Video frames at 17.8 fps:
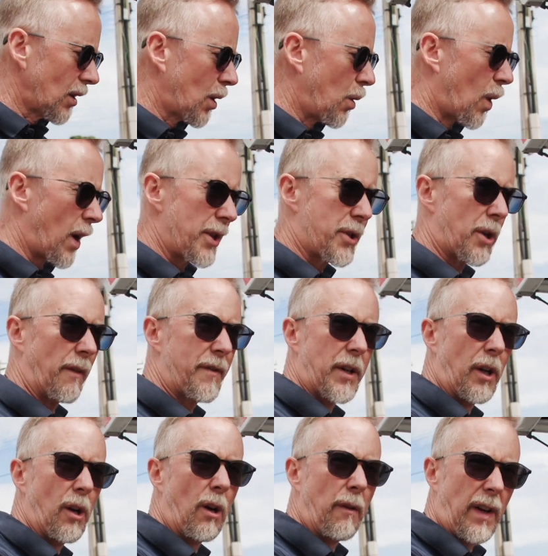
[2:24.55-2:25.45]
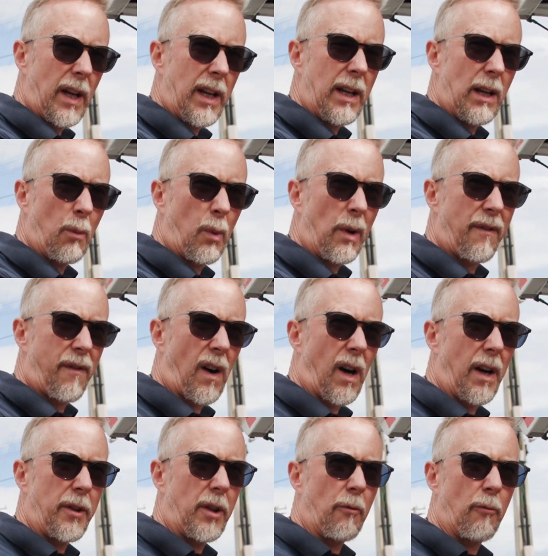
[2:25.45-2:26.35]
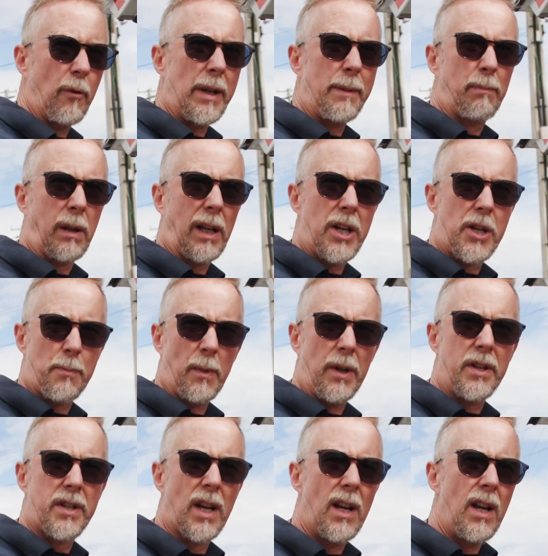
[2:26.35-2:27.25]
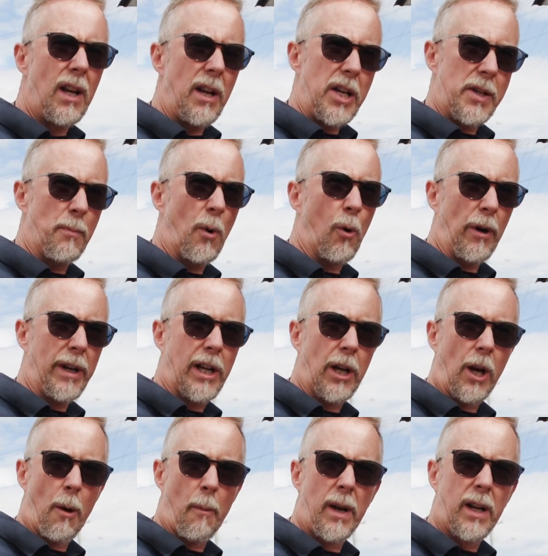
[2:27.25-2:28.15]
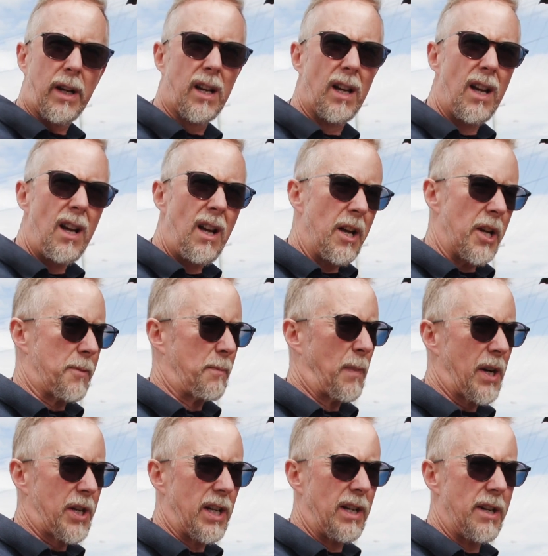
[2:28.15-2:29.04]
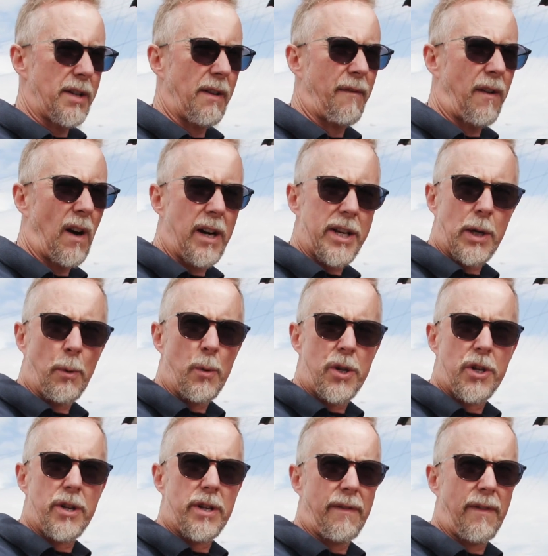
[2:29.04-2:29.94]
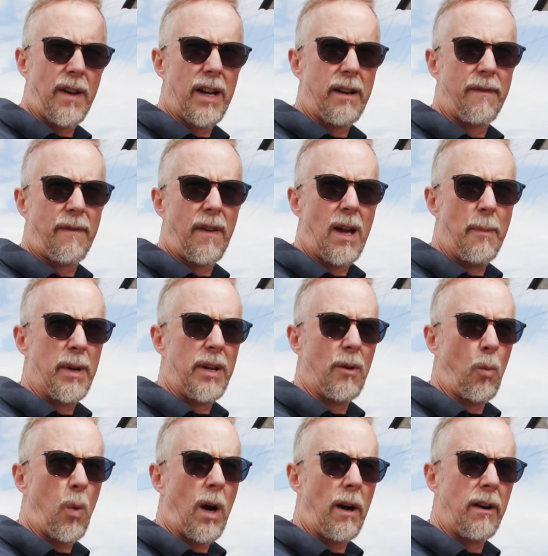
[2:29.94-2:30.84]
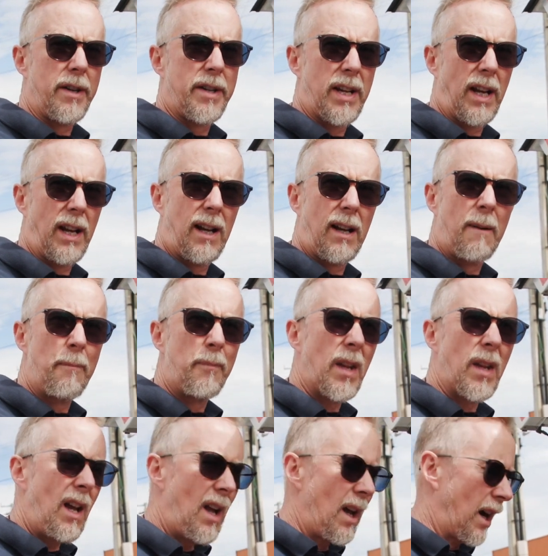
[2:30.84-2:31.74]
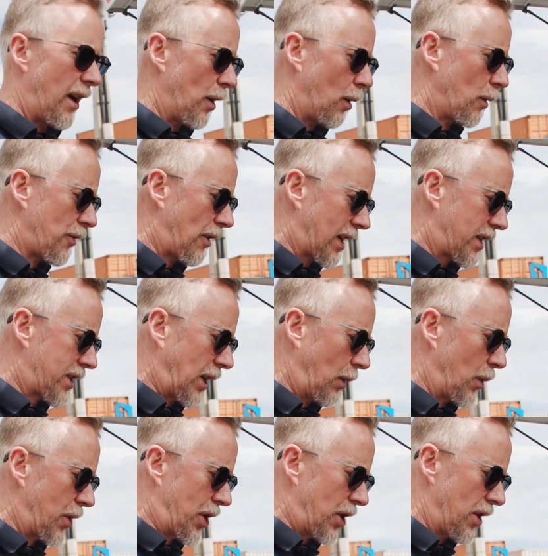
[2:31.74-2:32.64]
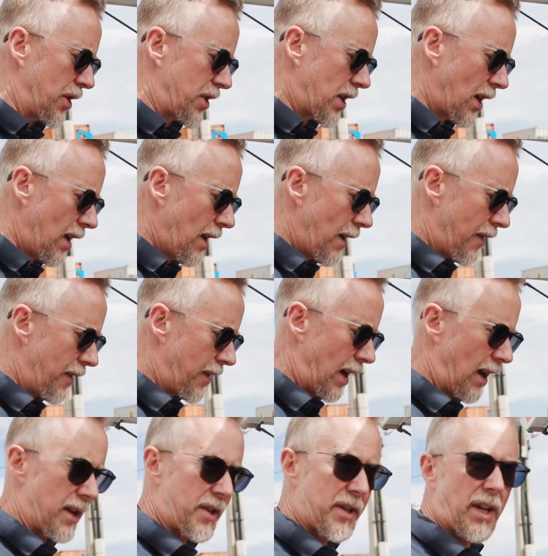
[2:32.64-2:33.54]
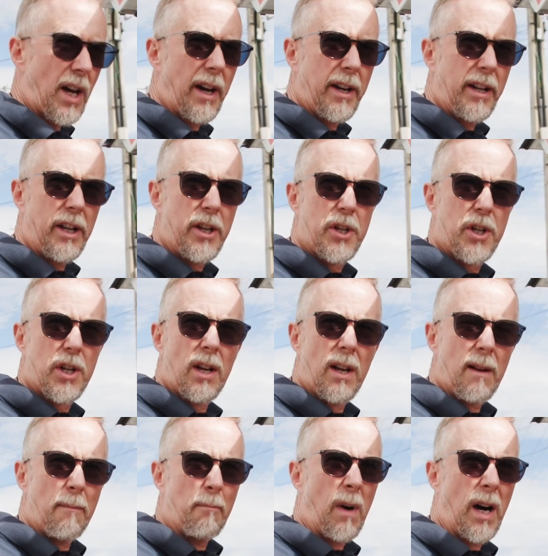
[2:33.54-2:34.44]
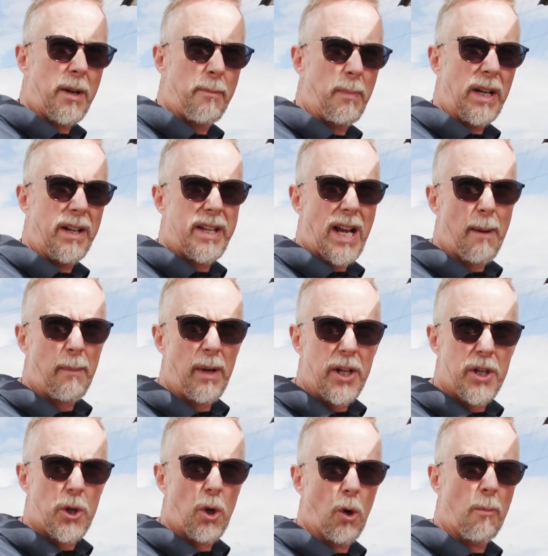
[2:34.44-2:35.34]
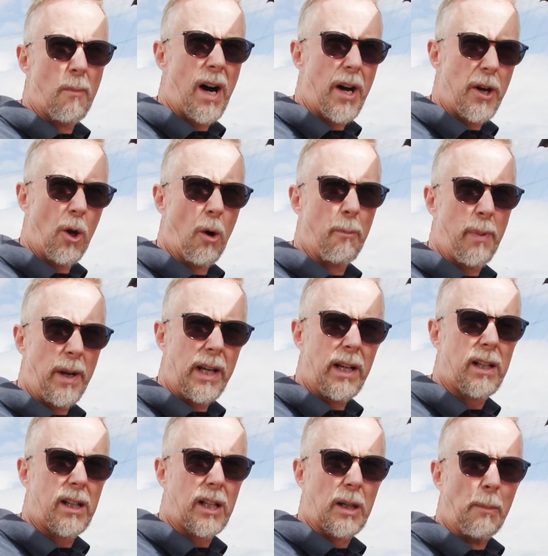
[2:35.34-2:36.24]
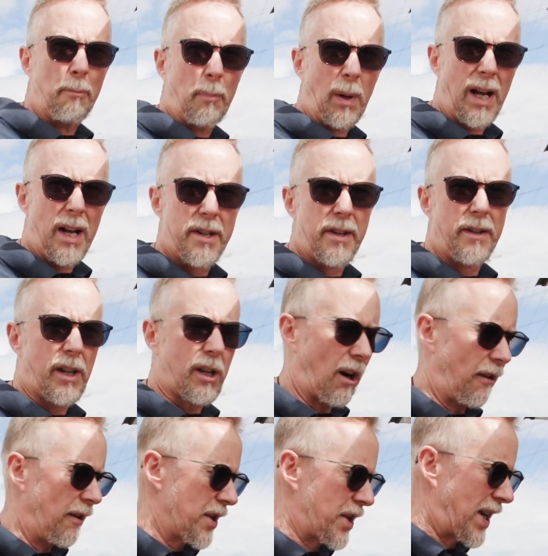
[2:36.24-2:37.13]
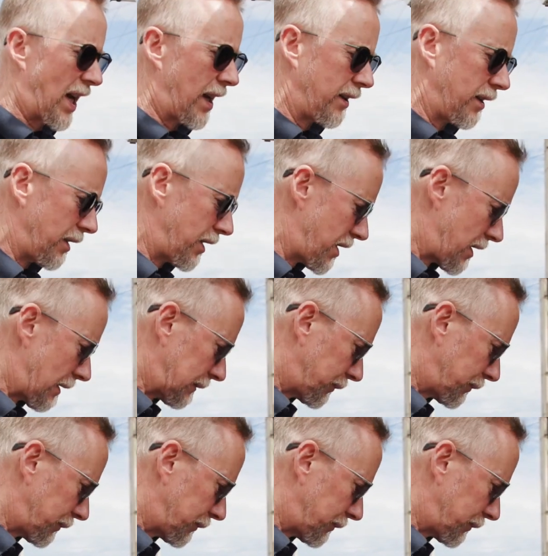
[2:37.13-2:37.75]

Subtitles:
Quite often over here we find that replacement is more economic, especially as the fire extinguishers have had a fair bit of wear and tear, and older extinguishers, their signage might have been damaged or might not be compliant to the current standards.